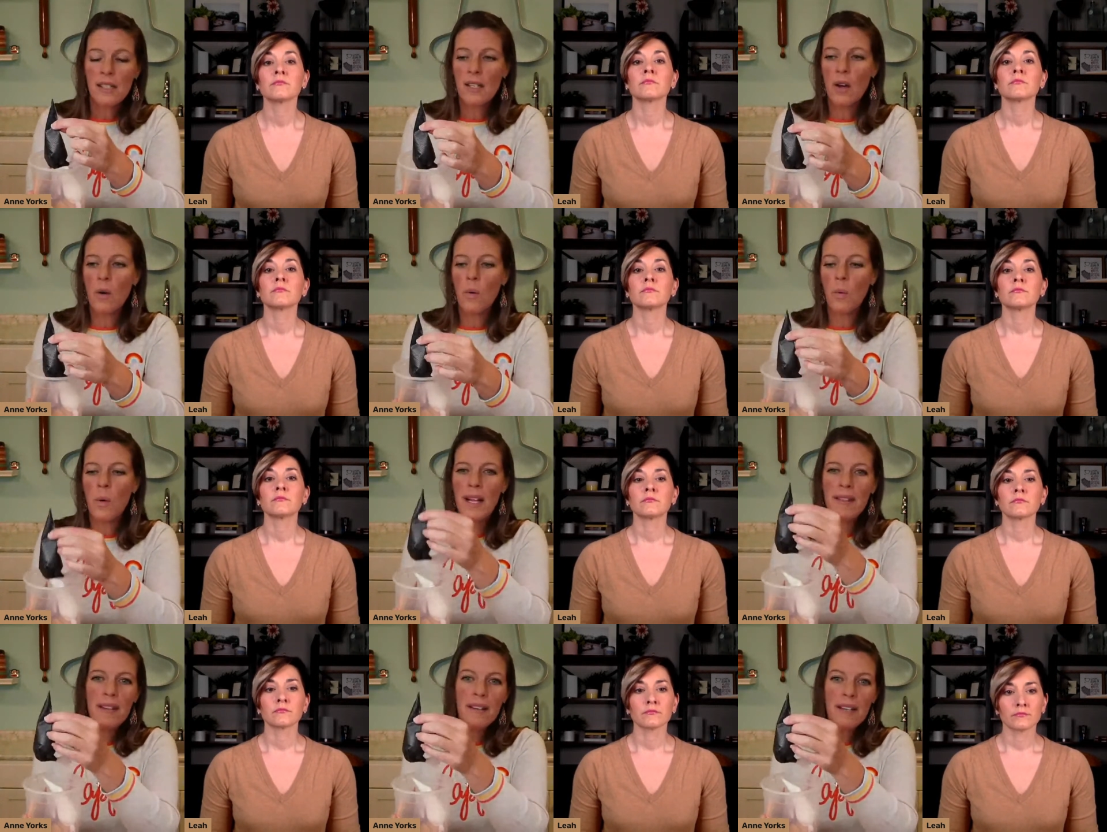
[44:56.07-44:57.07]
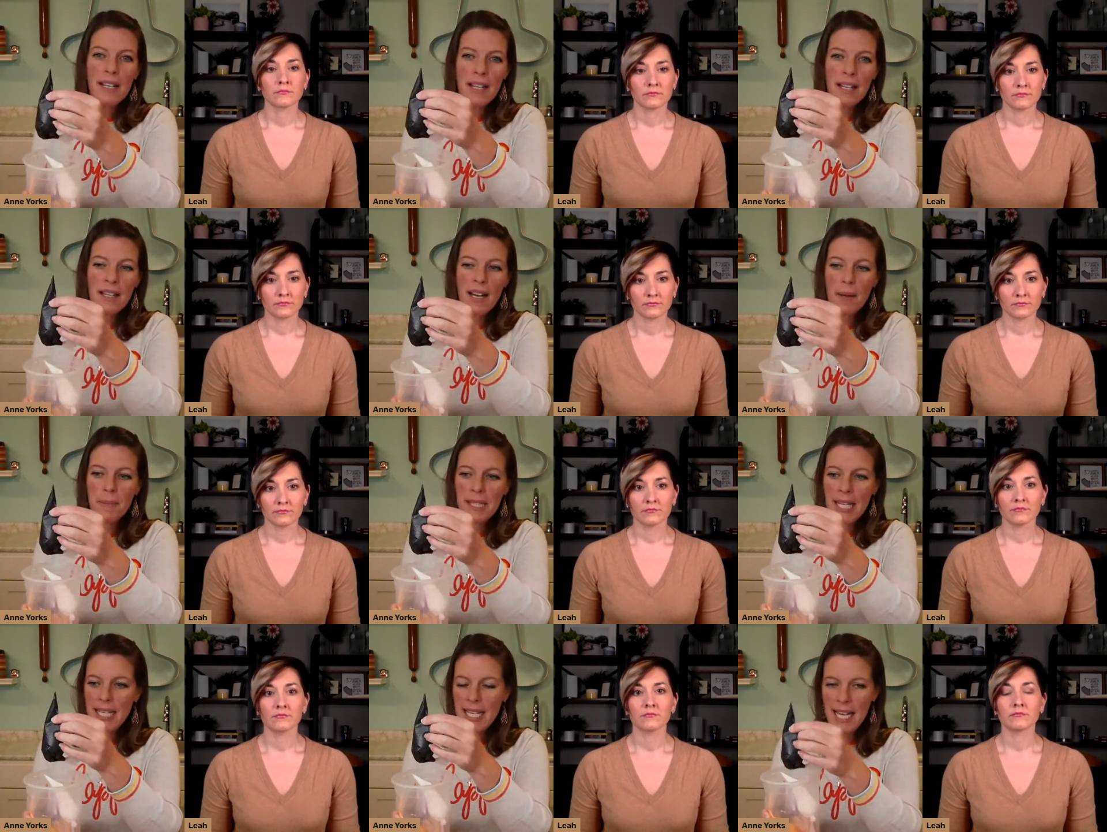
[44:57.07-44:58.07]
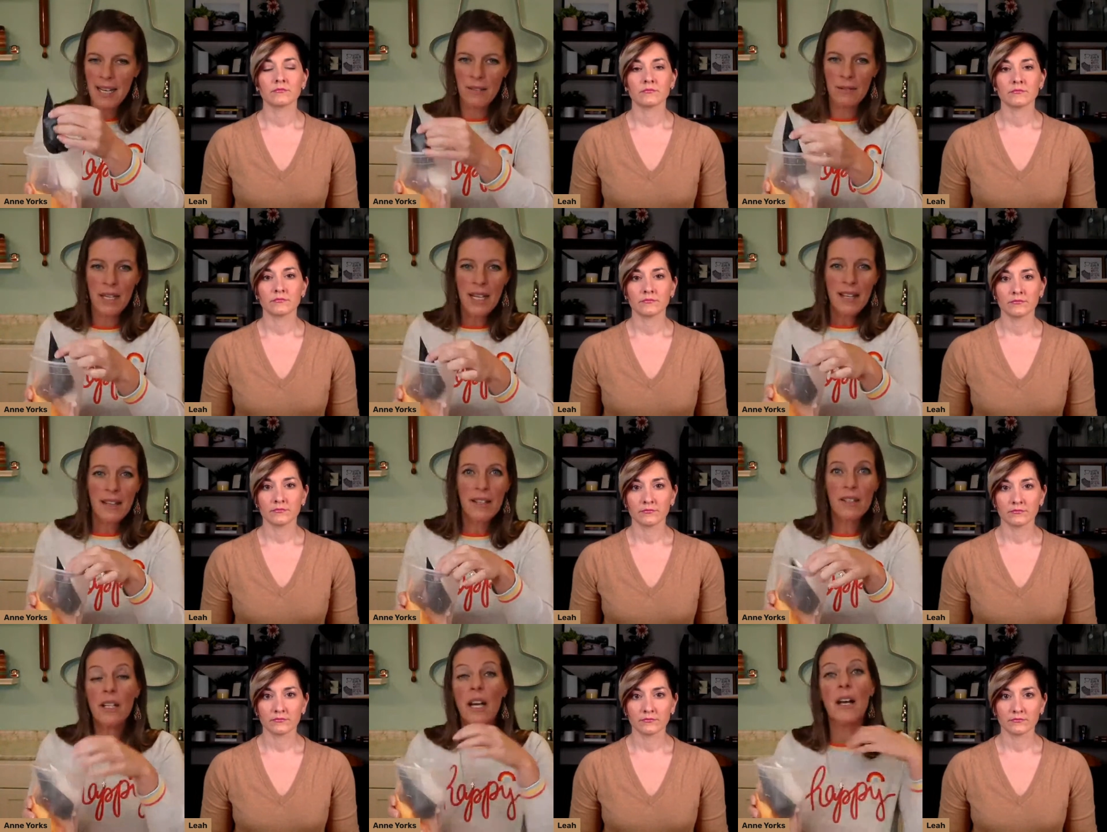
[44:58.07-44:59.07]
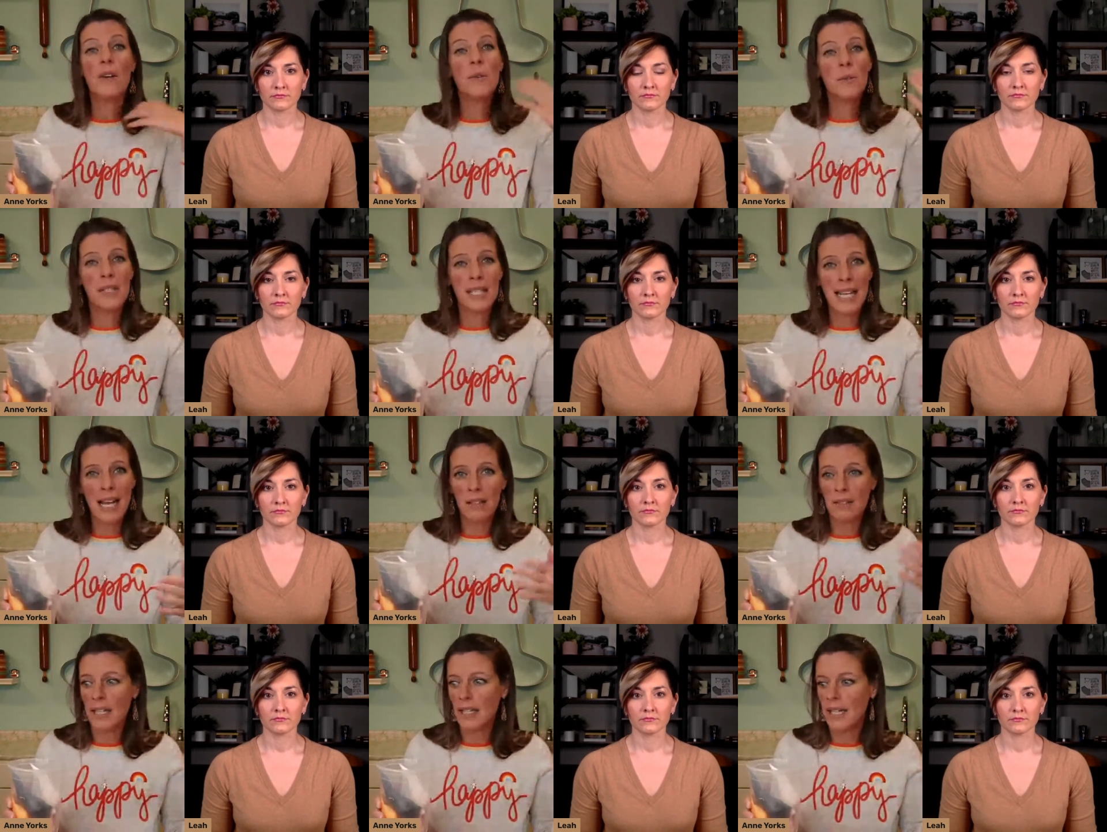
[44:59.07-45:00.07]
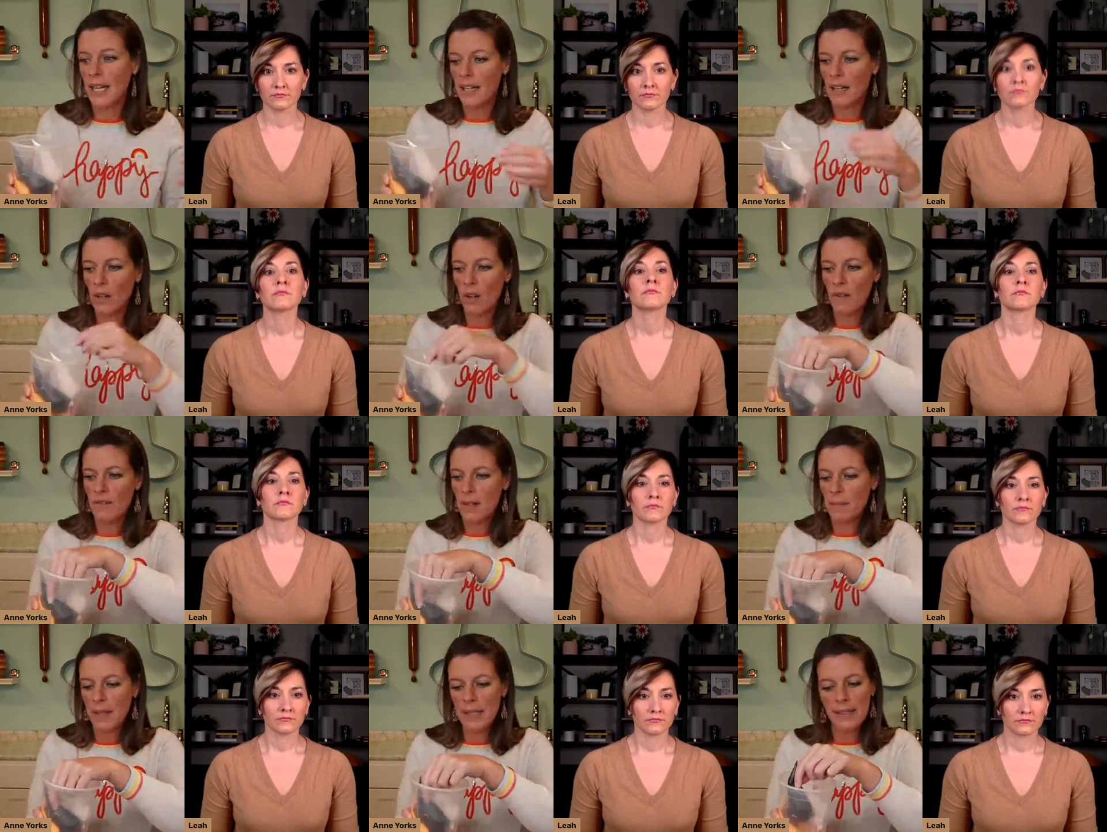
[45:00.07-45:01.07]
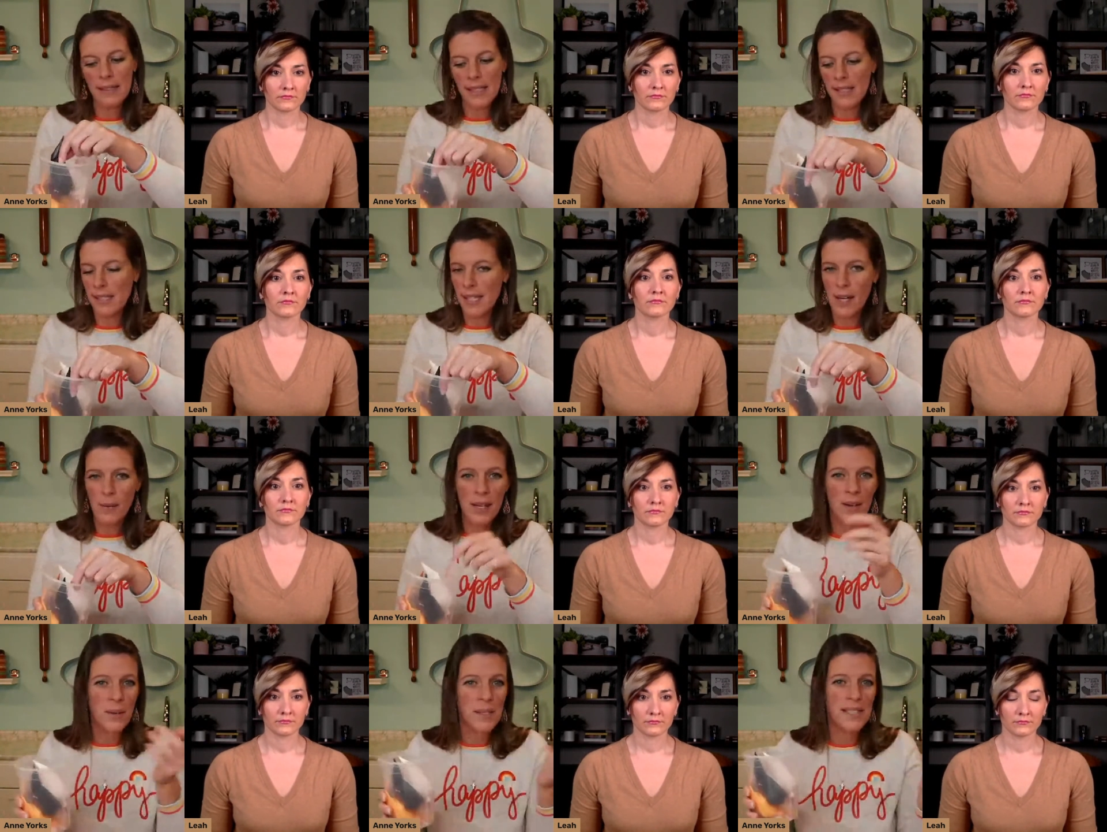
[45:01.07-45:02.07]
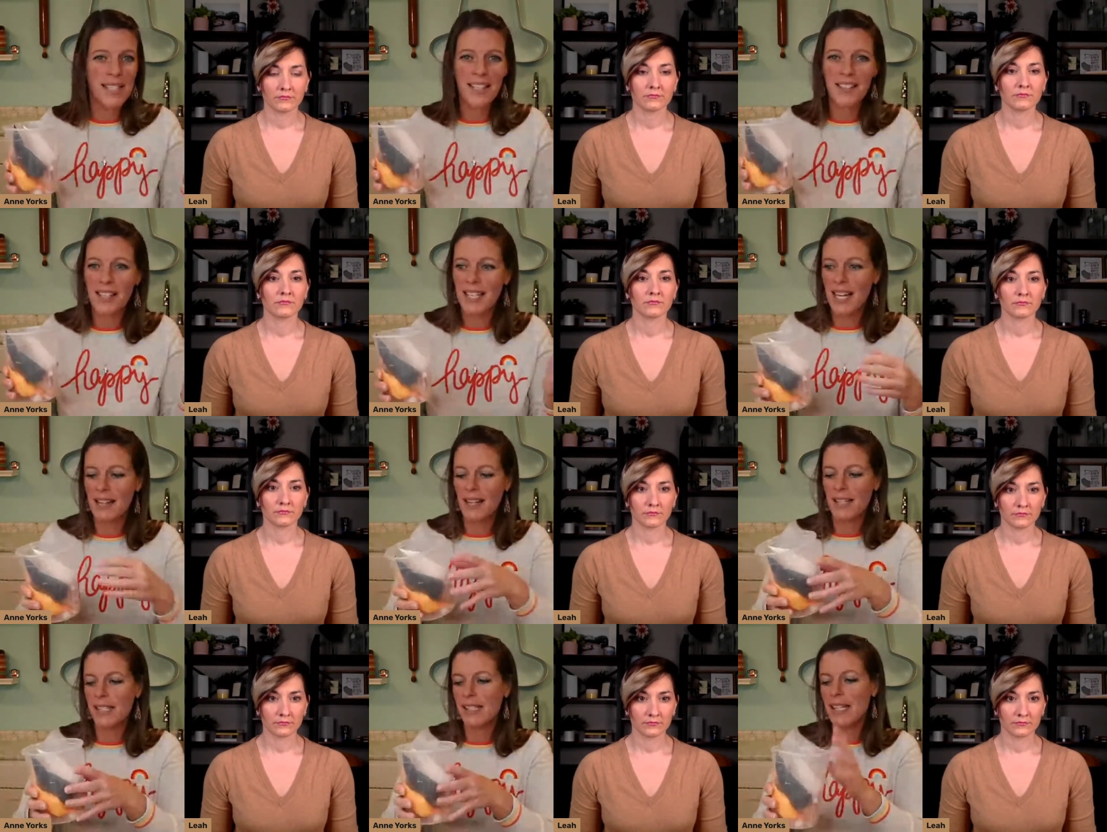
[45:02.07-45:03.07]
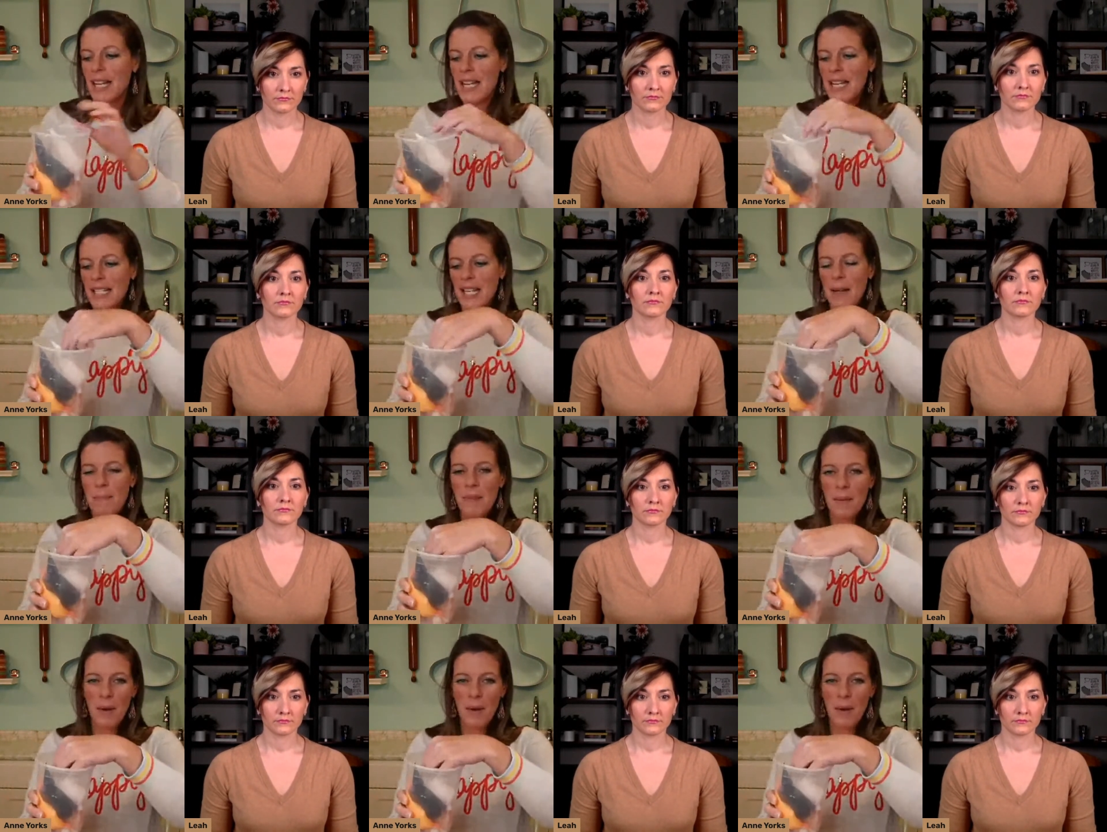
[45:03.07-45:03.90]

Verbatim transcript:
Speaker 1: So when they're in upside down, they're not oozing out and getting all over the place. This is how I always decorate. And I just keep